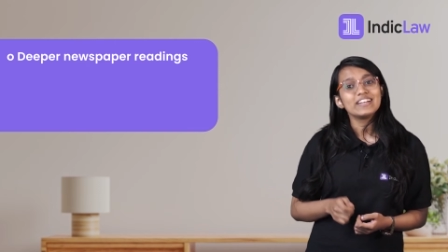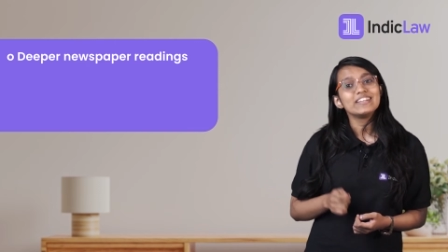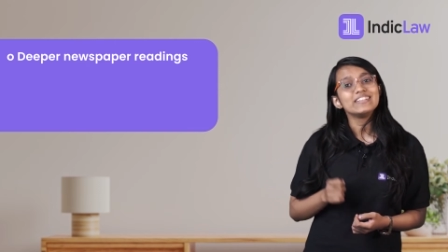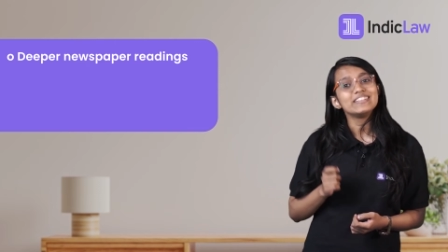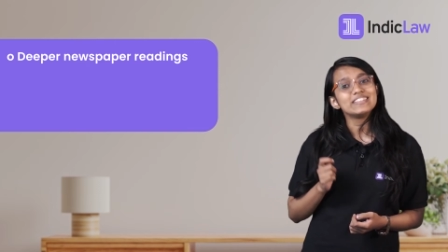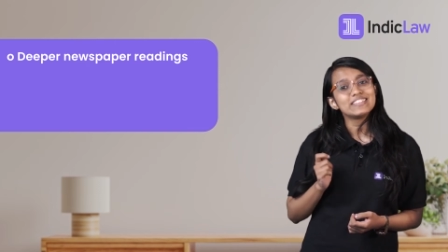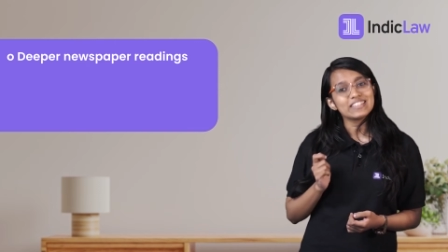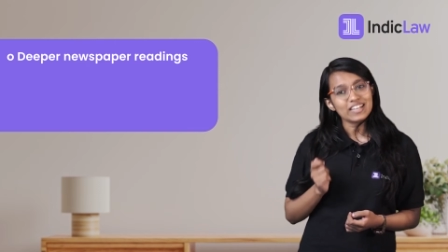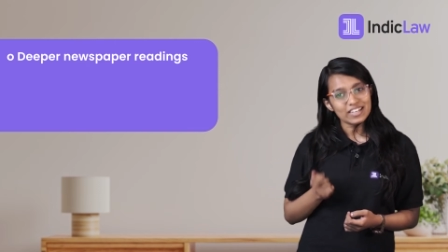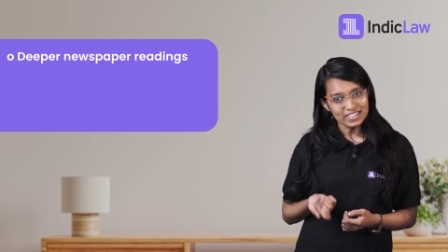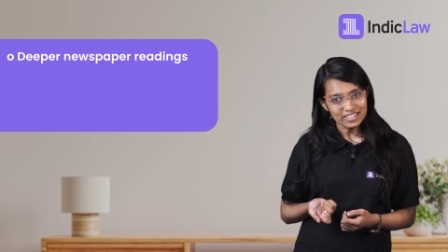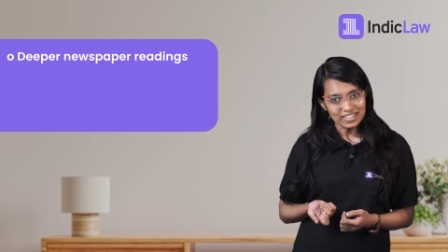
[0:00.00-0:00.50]

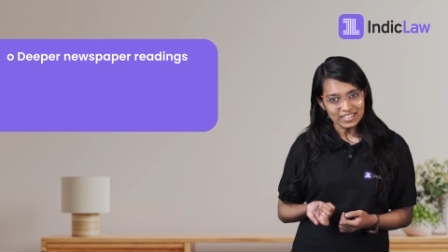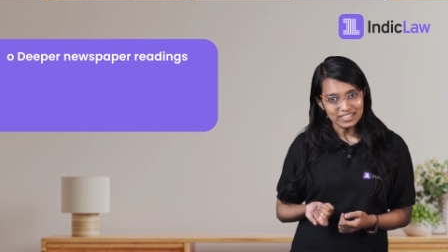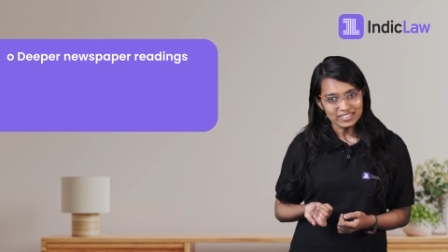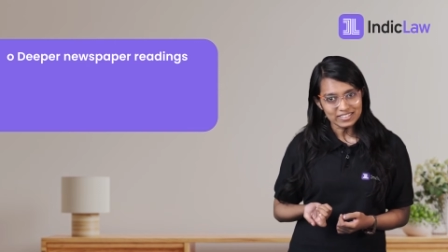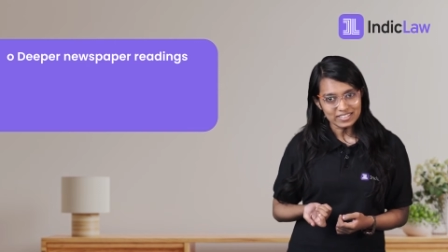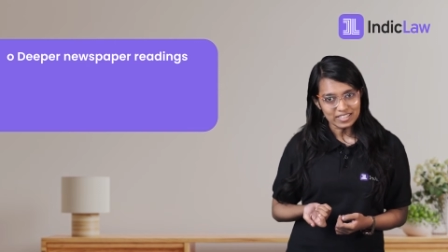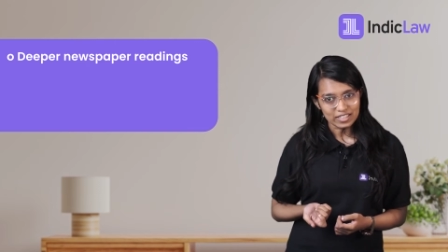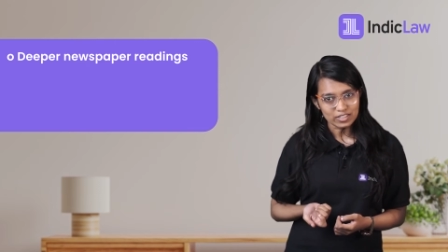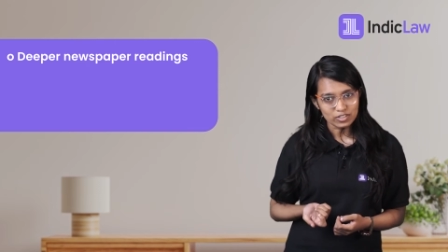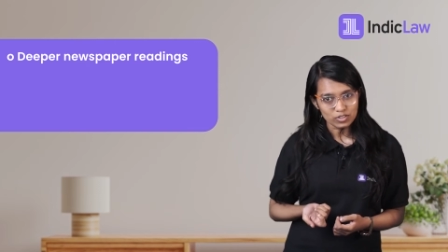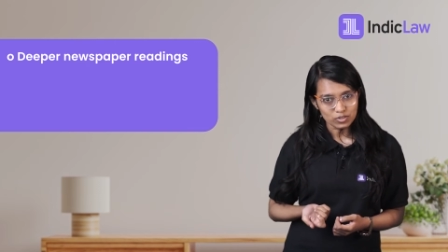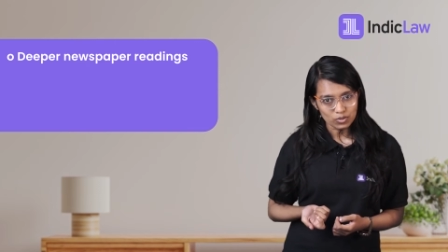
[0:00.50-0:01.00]

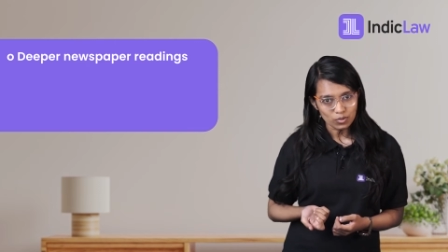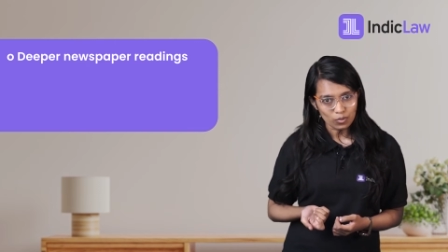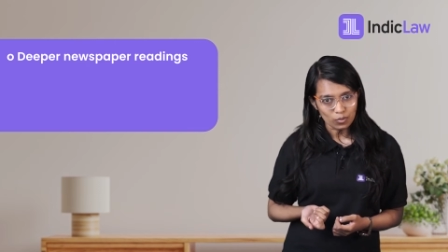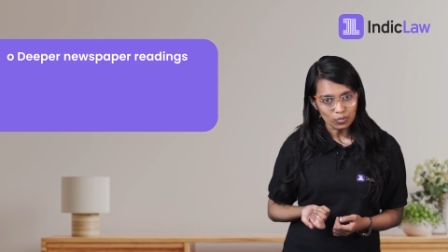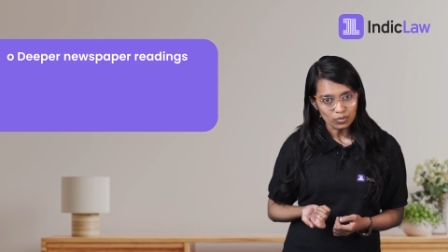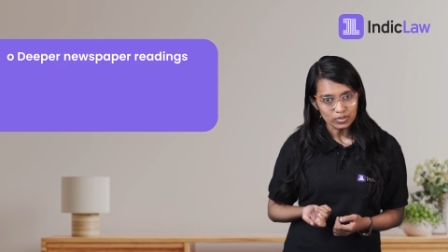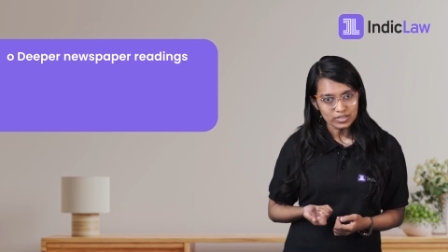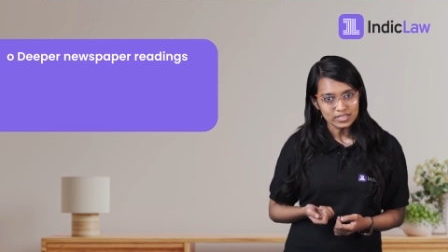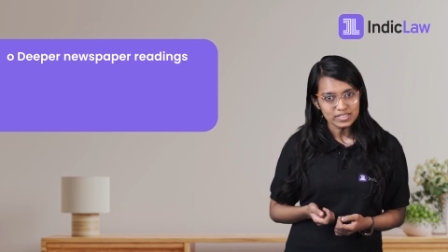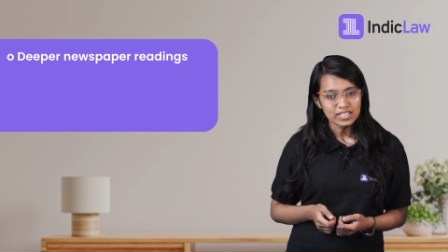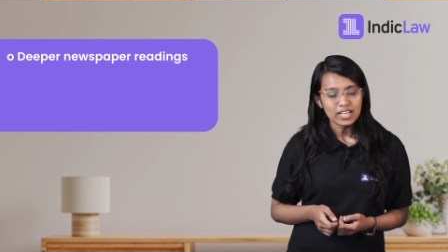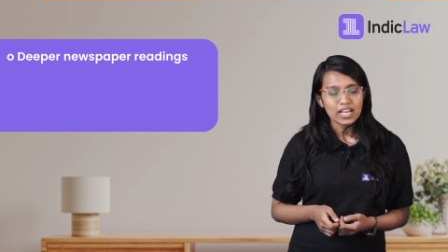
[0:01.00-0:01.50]
journalistic
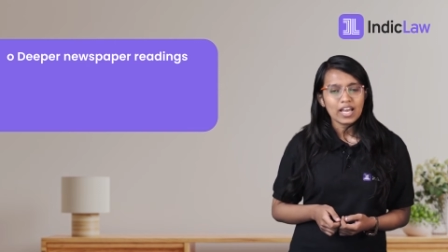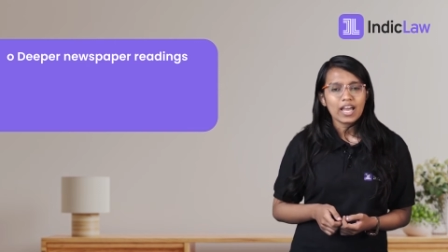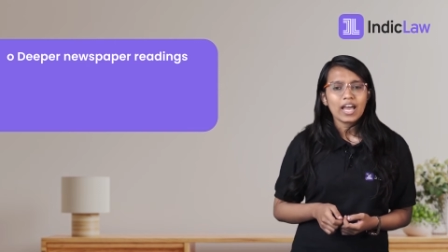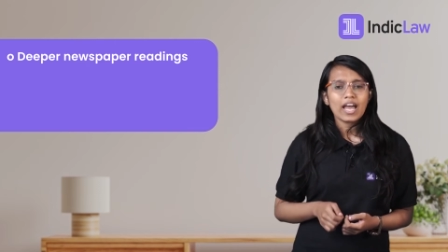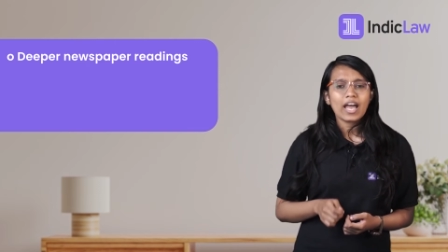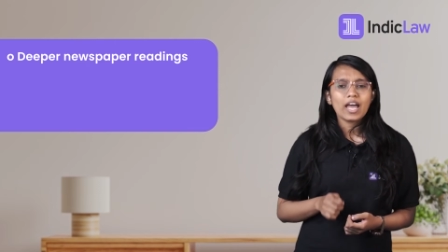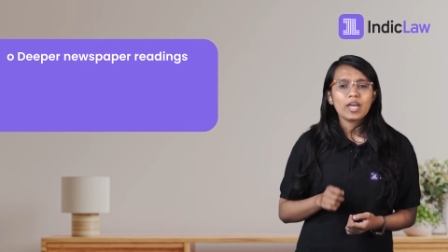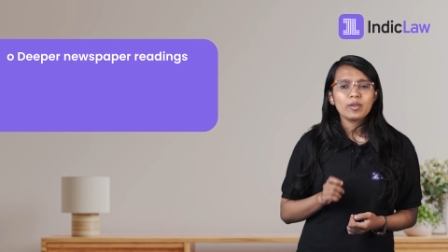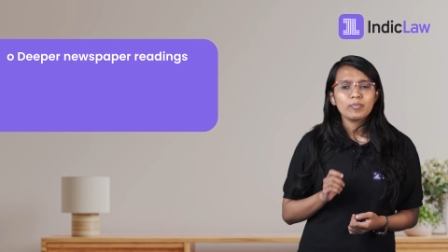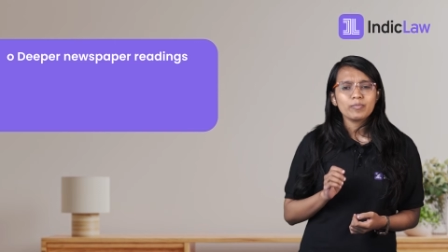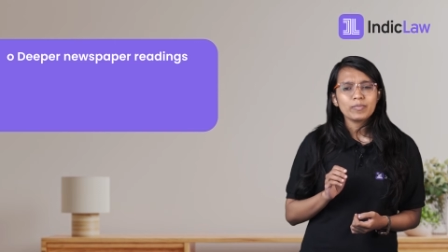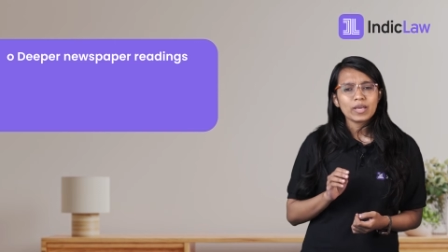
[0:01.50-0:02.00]
source,
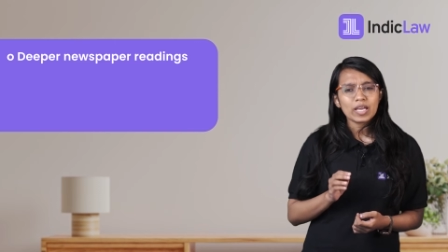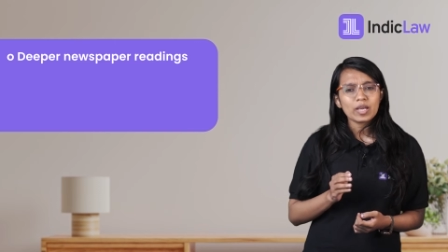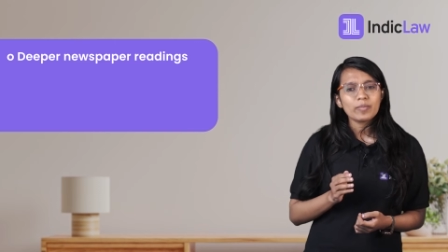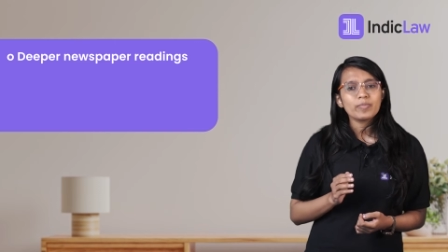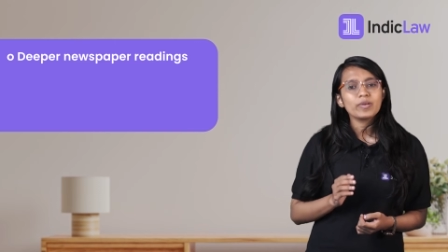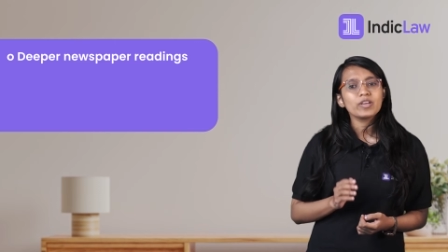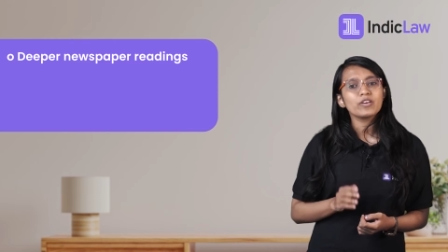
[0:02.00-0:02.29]
and maybe